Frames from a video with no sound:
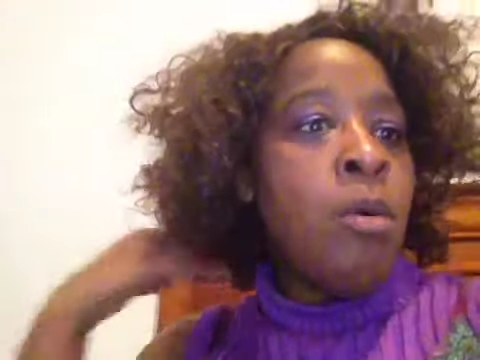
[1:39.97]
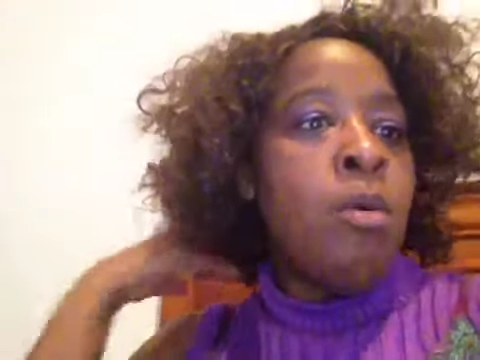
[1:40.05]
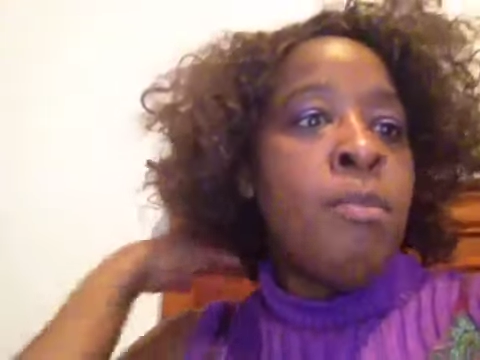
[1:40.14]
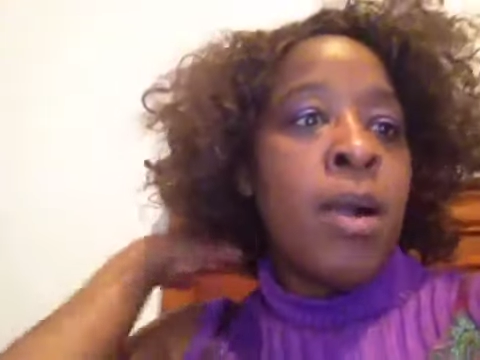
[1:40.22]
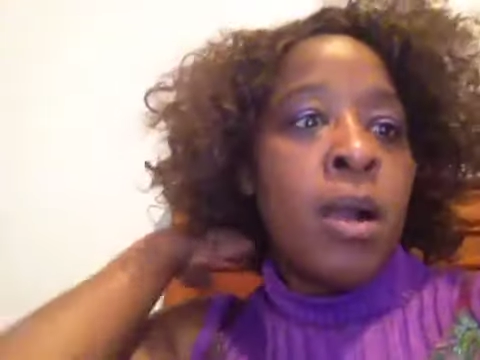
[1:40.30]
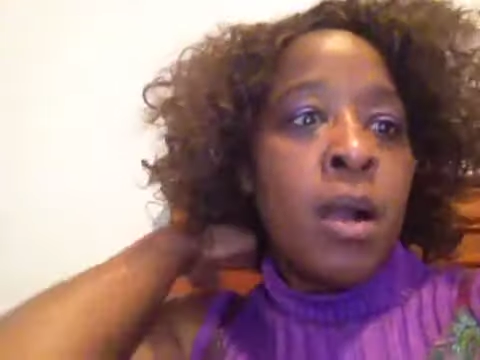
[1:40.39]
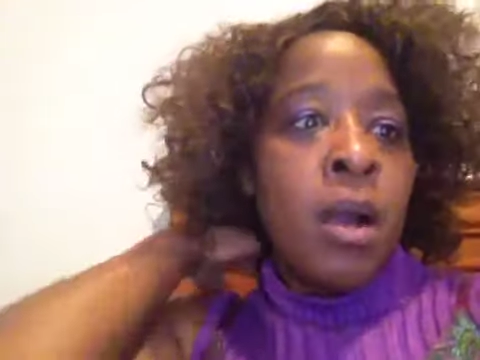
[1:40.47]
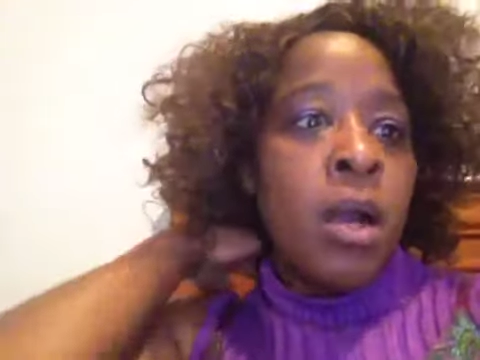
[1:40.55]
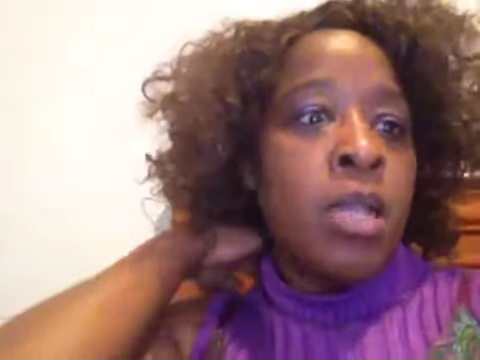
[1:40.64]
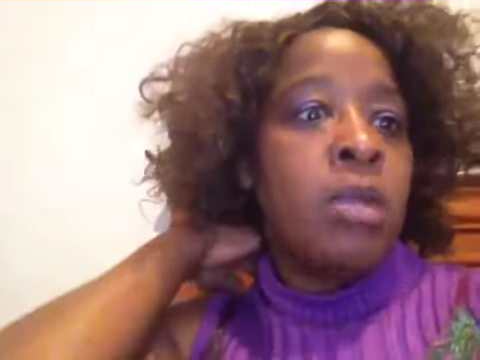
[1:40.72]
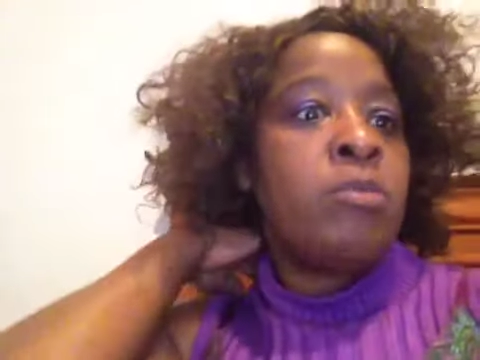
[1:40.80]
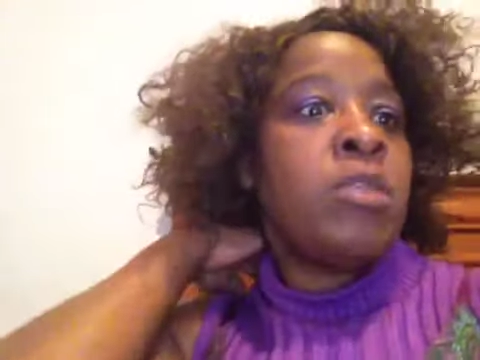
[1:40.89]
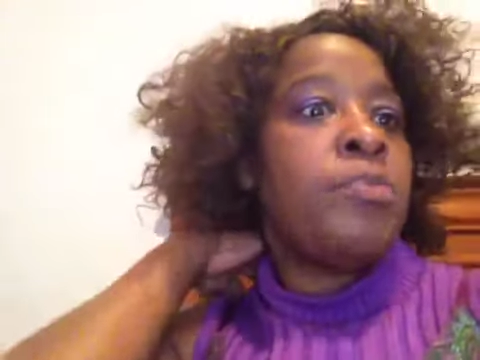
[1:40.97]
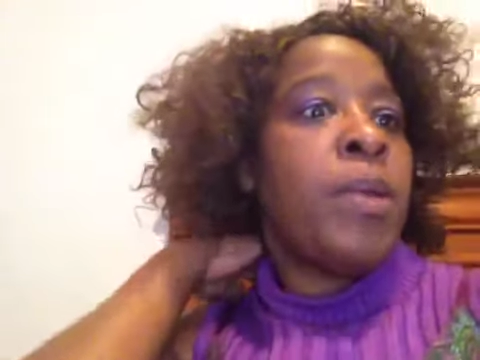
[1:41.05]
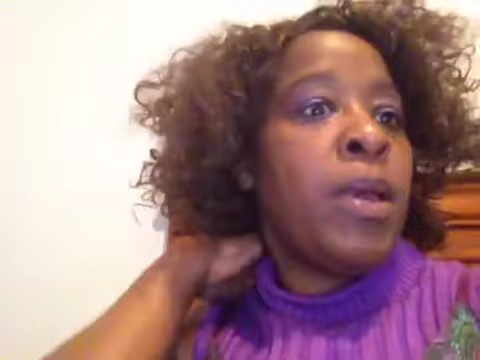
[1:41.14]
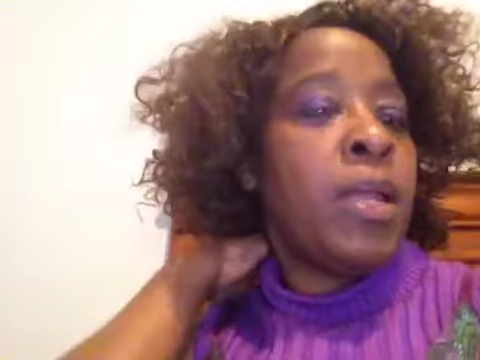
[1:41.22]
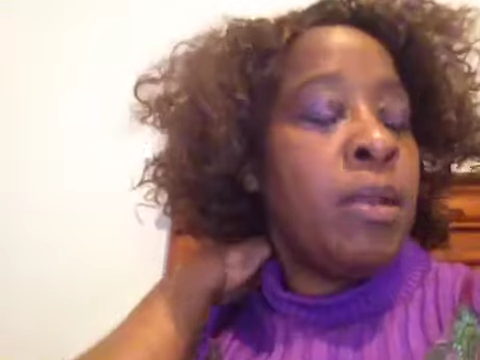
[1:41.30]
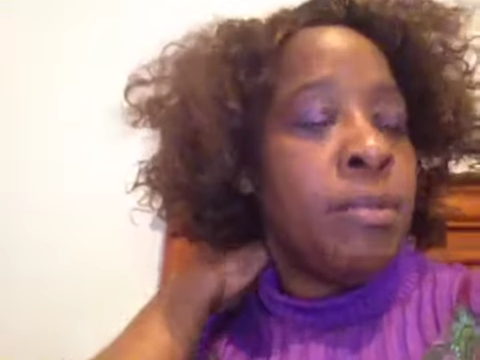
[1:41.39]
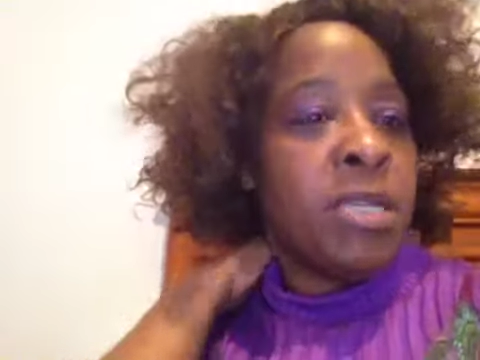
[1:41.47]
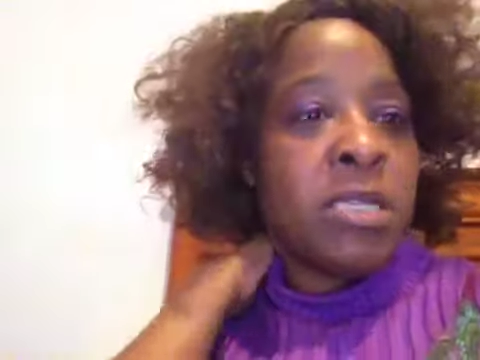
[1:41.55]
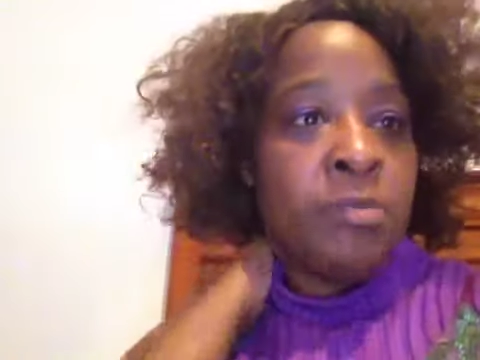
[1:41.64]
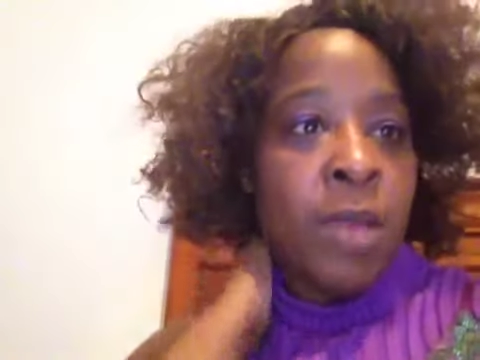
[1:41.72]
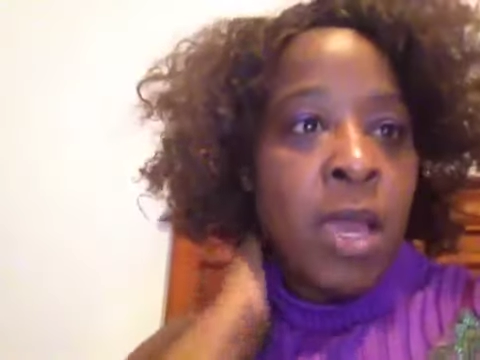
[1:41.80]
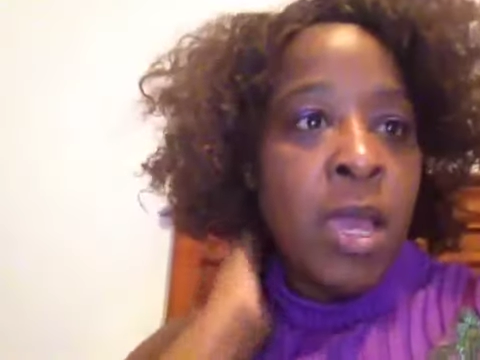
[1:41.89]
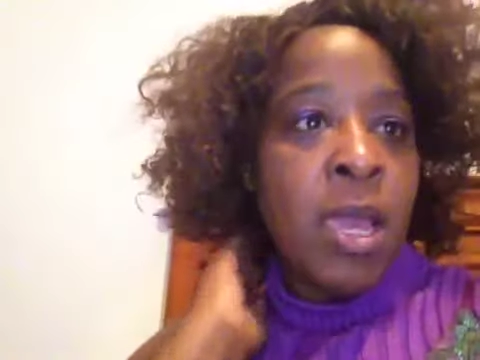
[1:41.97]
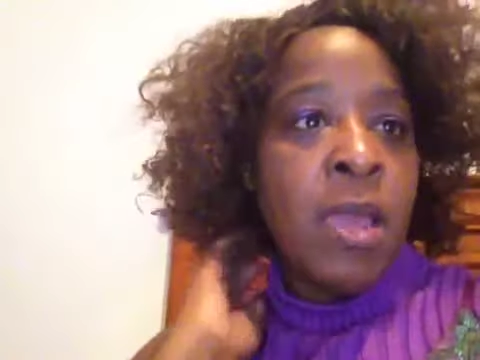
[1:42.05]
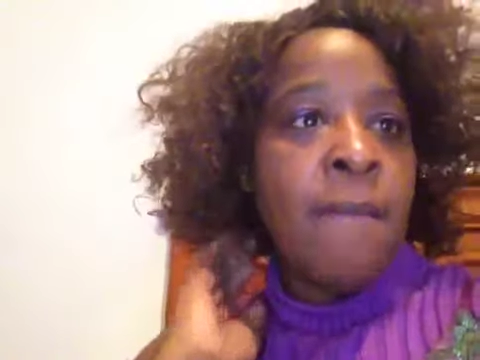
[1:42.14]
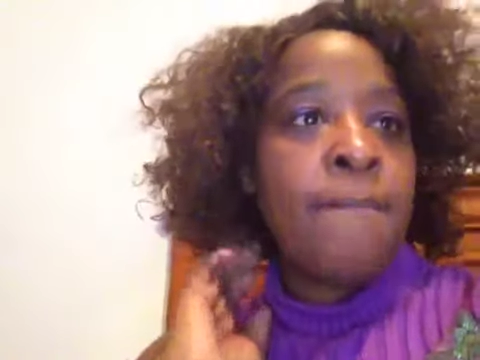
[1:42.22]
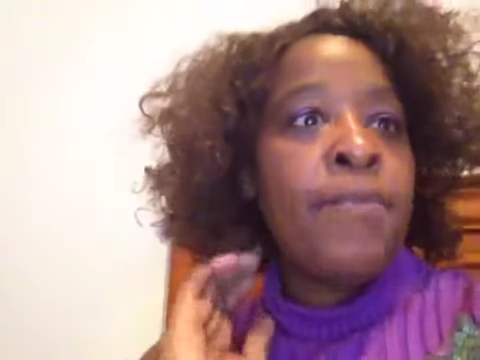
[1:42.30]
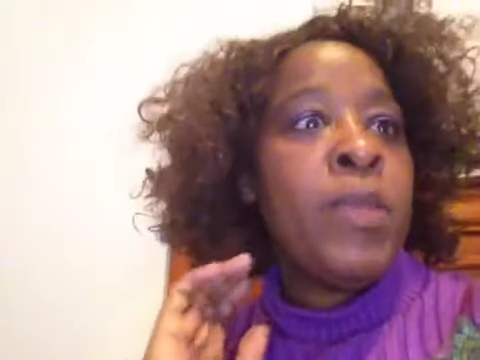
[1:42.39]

Oh my God, it was pain in my spine.